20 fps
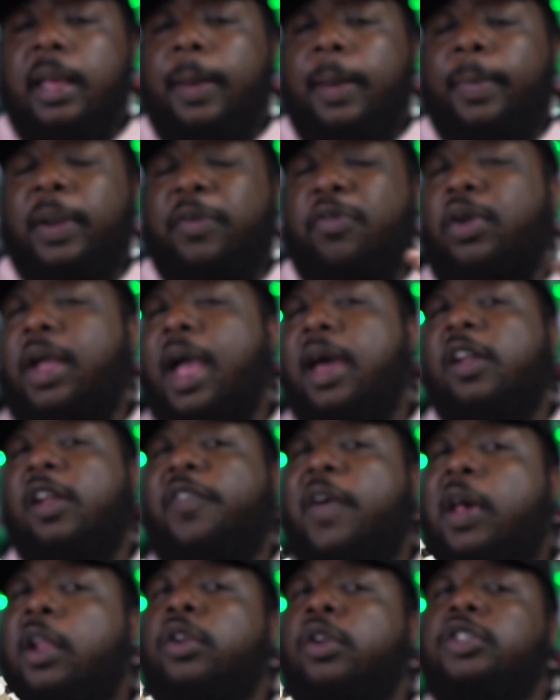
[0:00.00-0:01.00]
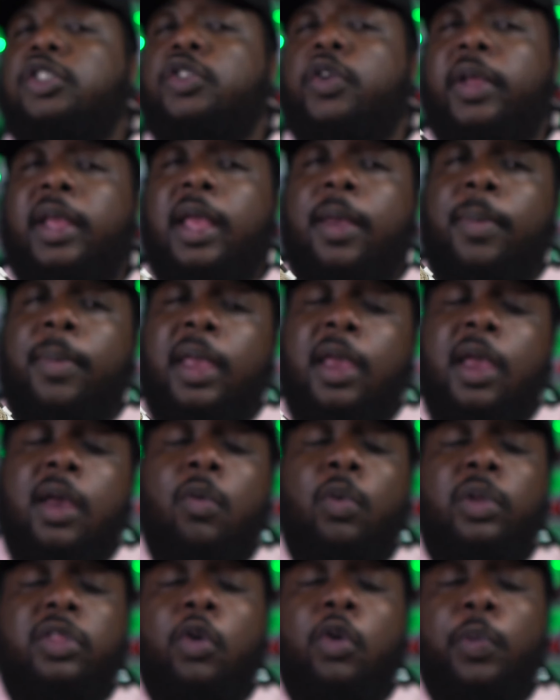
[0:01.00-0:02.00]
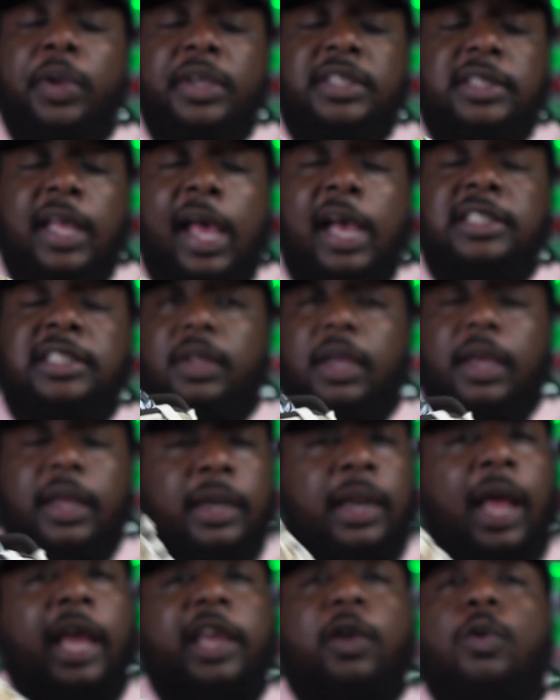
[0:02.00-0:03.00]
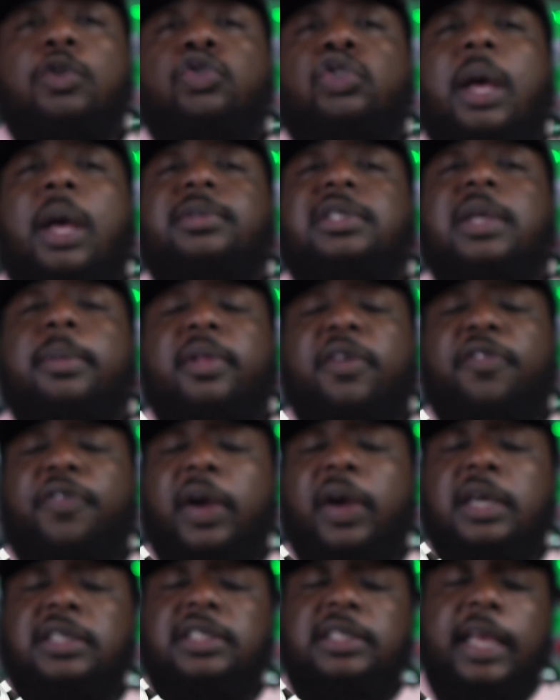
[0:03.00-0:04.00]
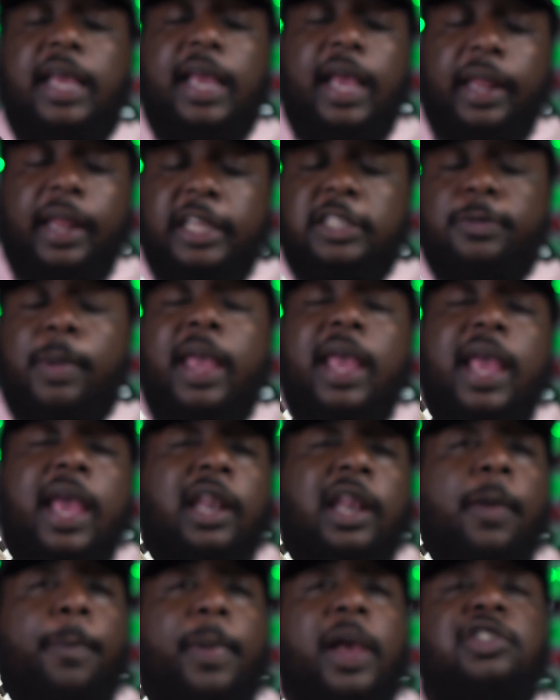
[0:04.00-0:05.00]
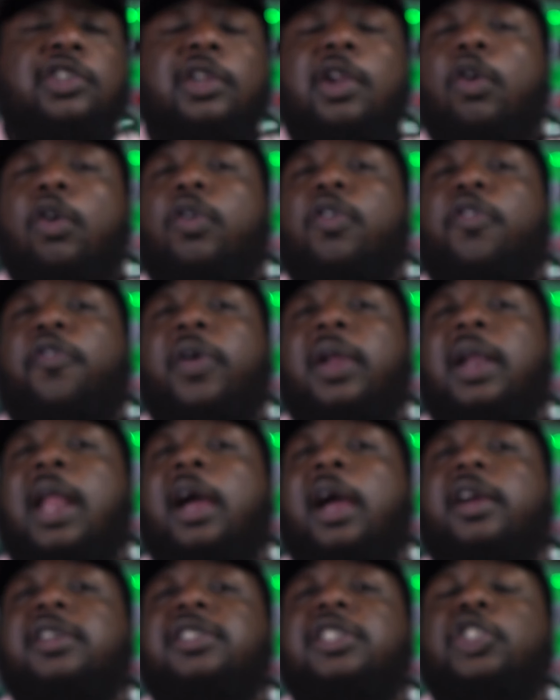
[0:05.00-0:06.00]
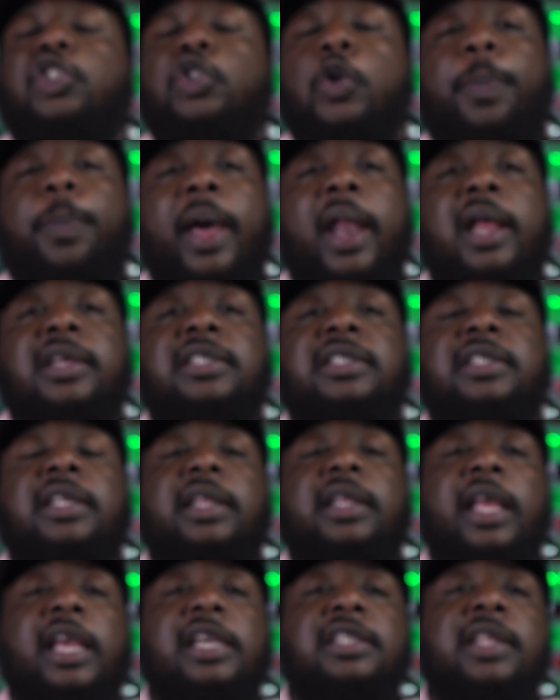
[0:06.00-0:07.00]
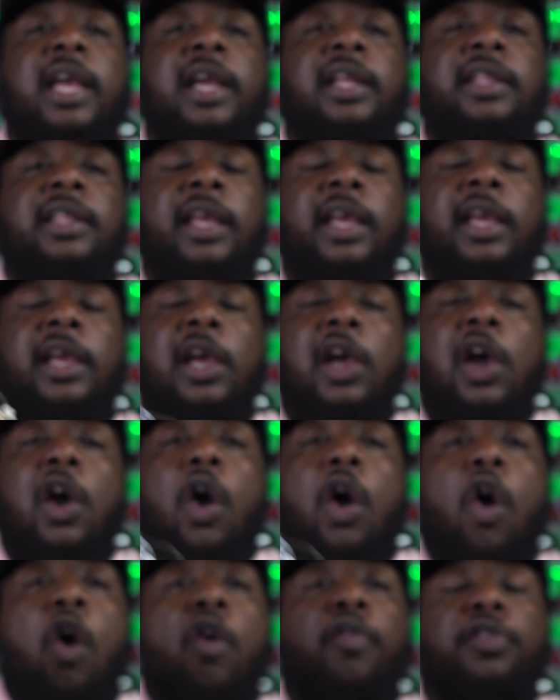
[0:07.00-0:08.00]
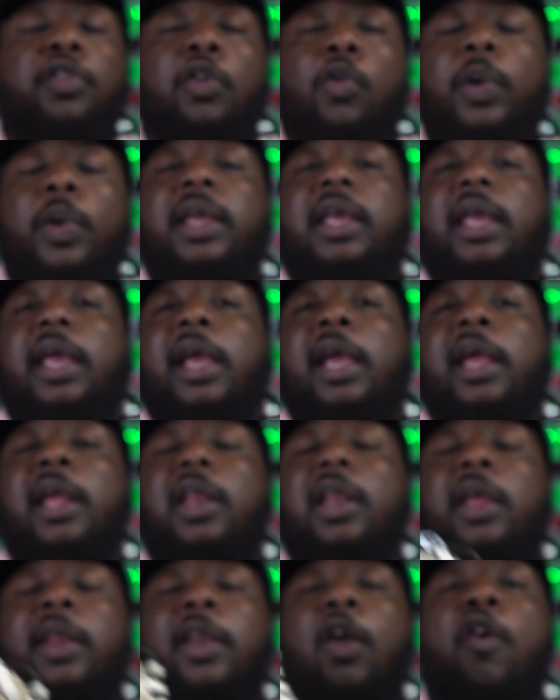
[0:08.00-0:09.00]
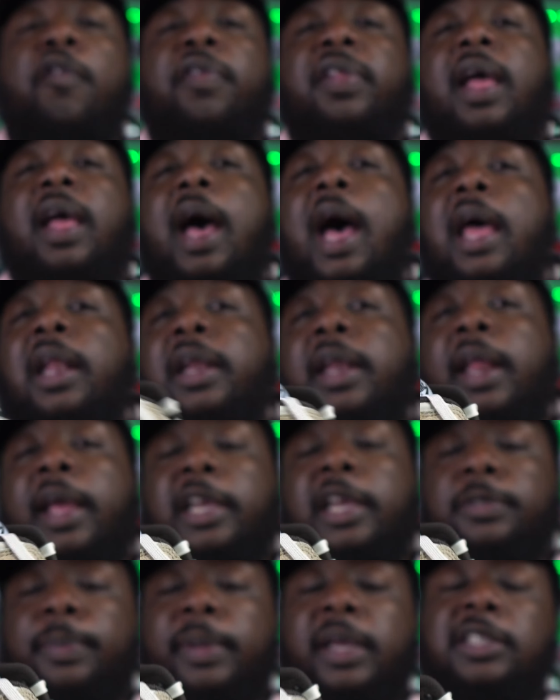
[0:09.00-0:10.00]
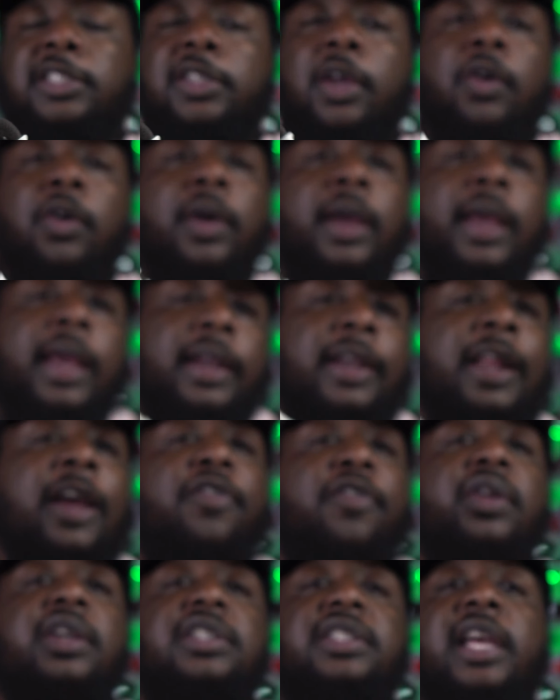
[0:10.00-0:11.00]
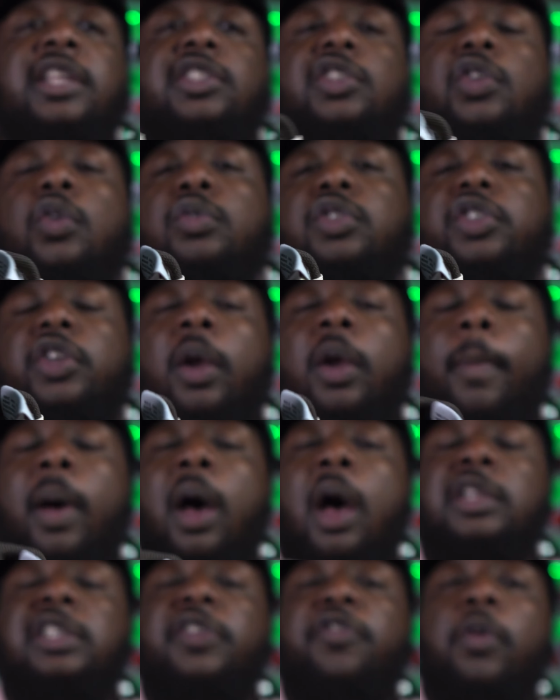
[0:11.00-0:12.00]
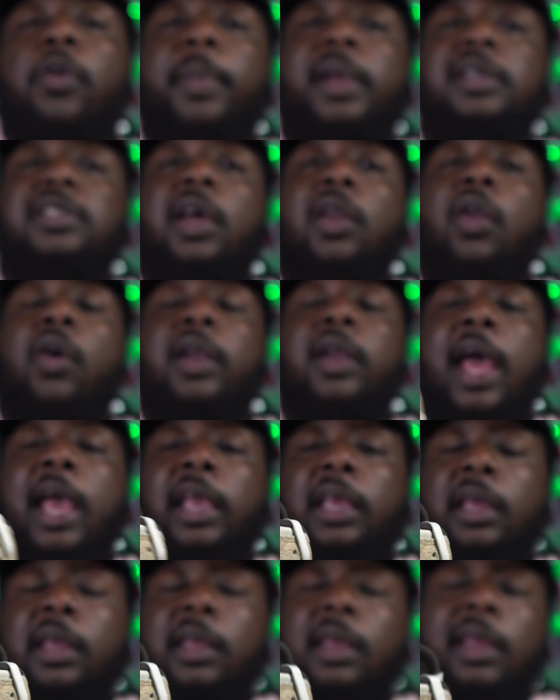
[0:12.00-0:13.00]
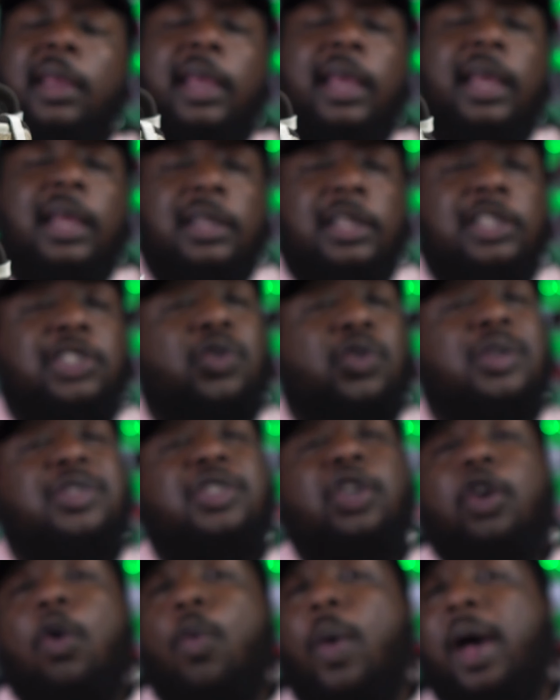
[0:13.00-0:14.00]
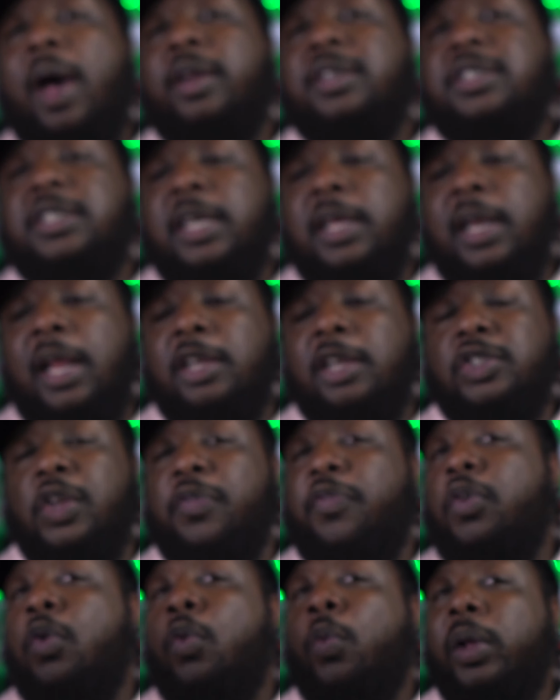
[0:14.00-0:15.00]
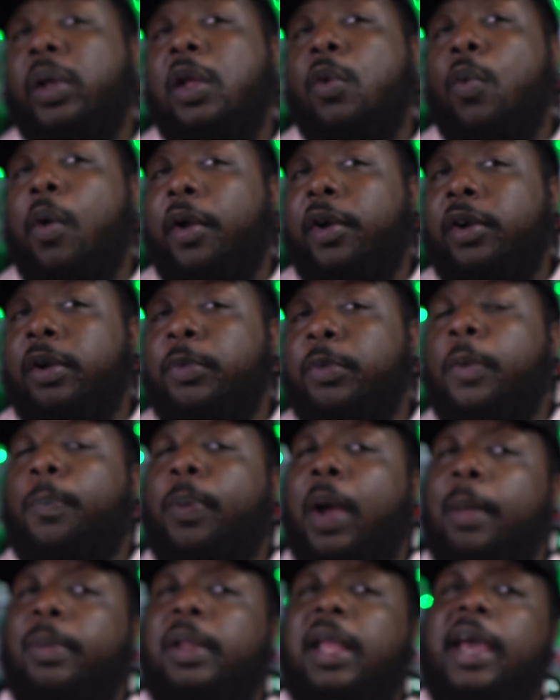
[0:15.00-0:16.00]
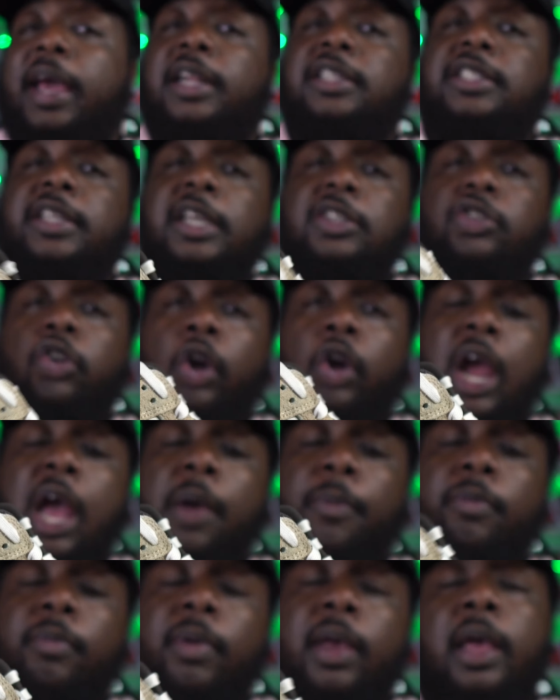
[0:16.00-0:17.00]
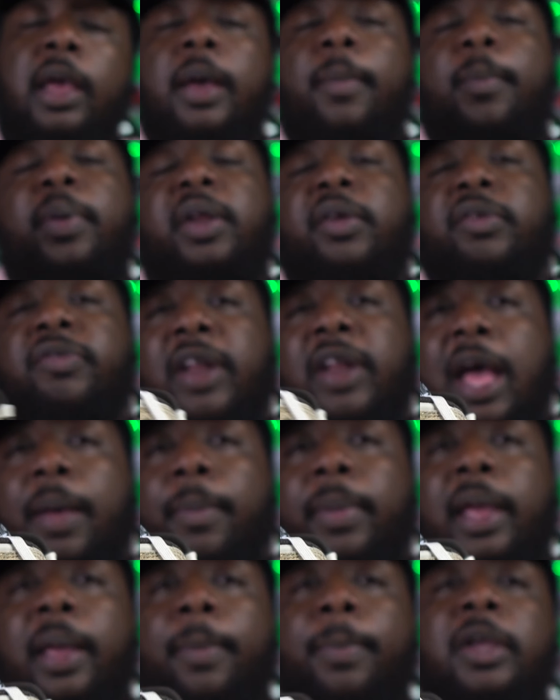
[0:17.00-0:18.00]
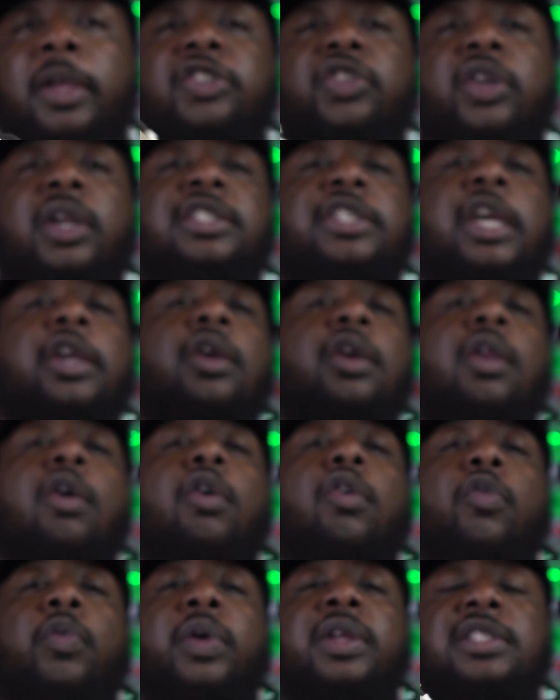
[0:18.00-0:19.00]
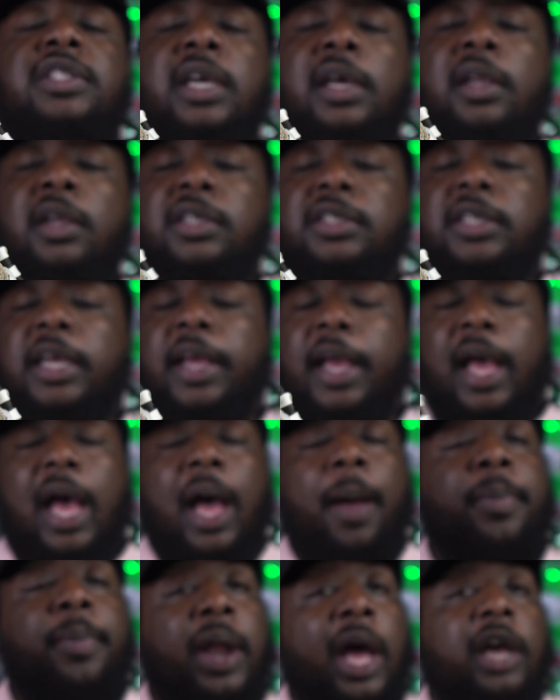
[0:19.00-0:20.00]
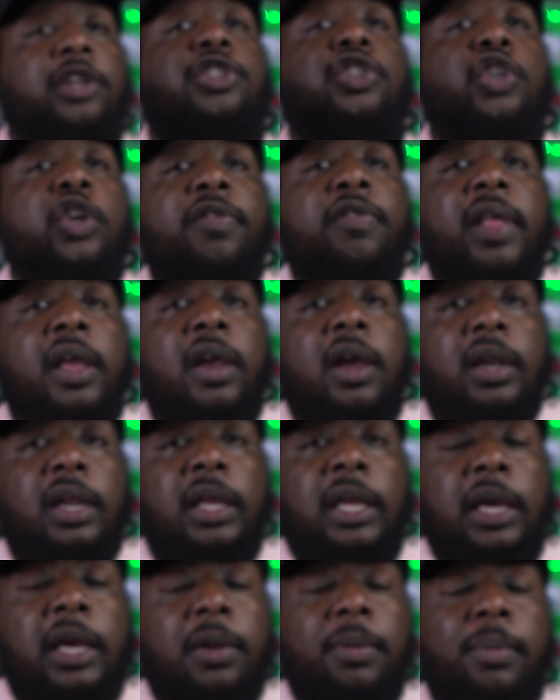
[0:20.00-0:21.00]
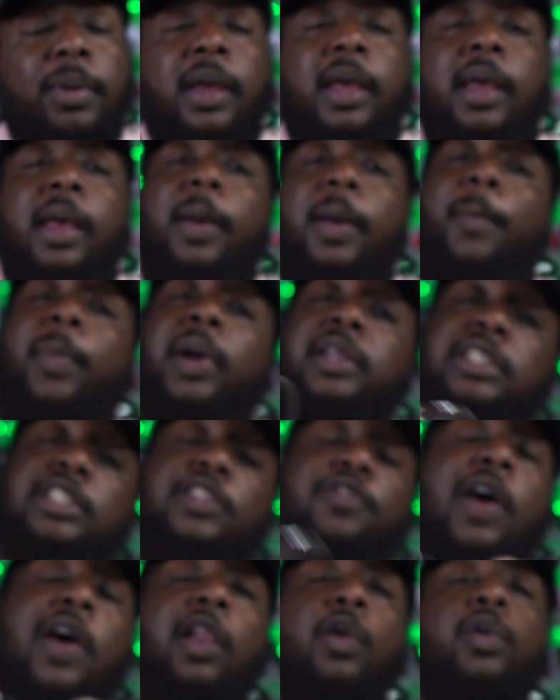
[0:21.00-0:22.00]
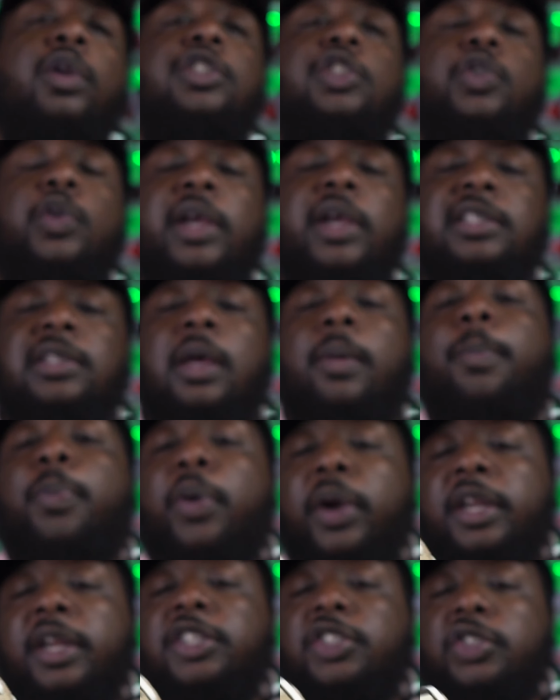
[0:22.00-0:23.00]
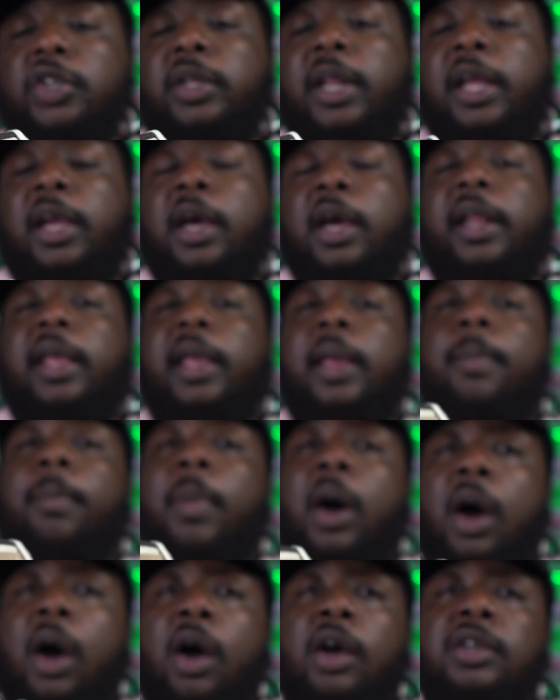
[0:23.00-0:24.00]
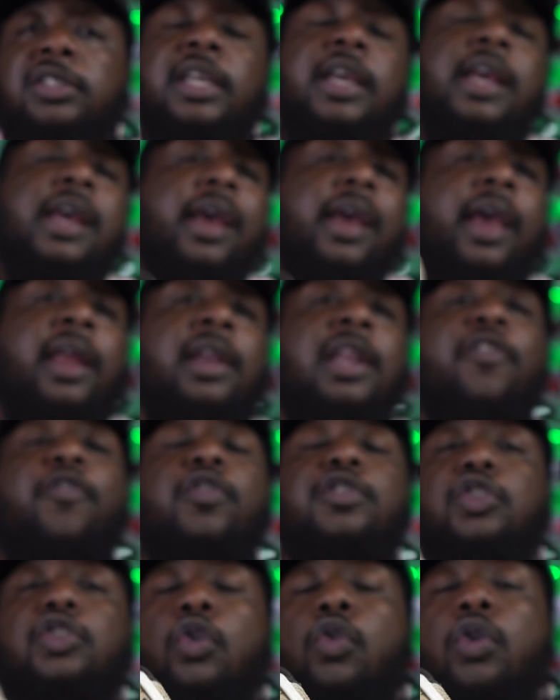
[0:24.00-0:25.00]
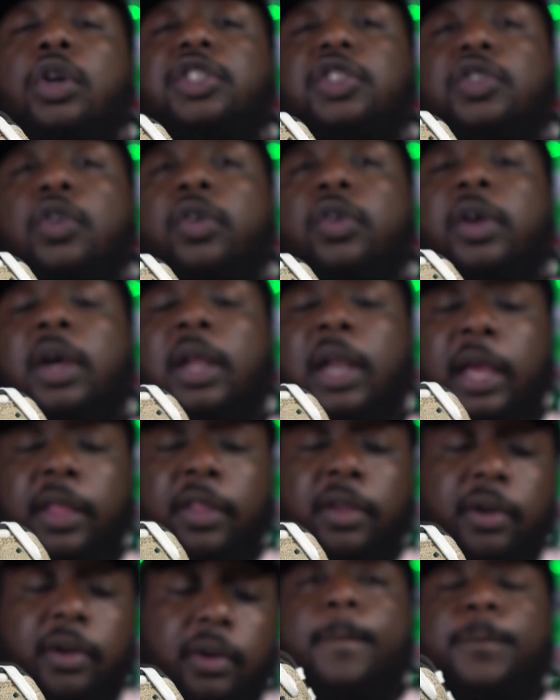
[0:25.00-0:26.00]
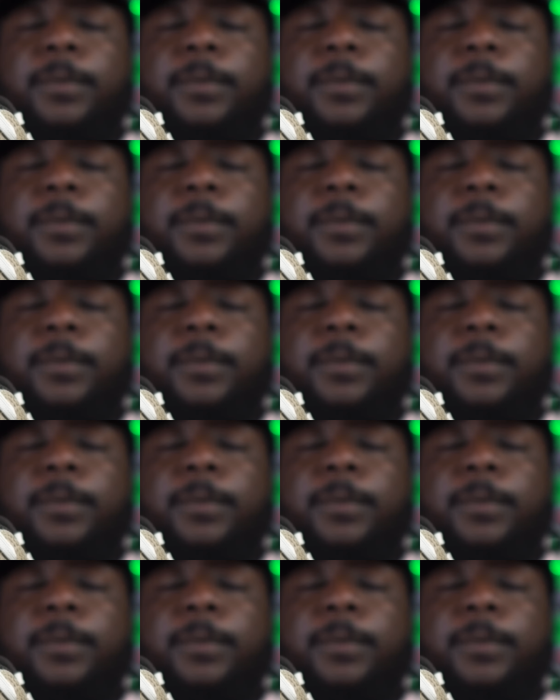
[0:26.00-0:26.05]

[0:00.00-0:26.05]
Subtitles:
But if you kind of follow the trend, man, with the restocks, Nike will drop something first, and these may end up as your local Foot Lockers and Shoe Palaces and things like that over the weekend and over the holidays, man. So definitely stay tuned to your malls if you missed out on Nike. These joints took a while to sell out, so if you really wanted them, you probably had a chance to grab them. But if not, man, be sure to check your local retailers. I'm not sure if they're gonna get them, but just following the trends, I'm pretty sure they're gonna hit malls and different stores sooner or later.